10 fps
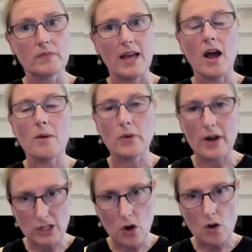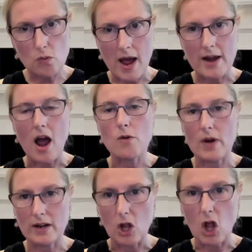and i when i talk run i
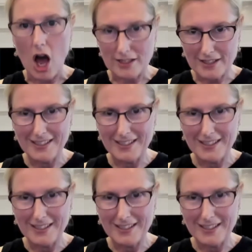run a lot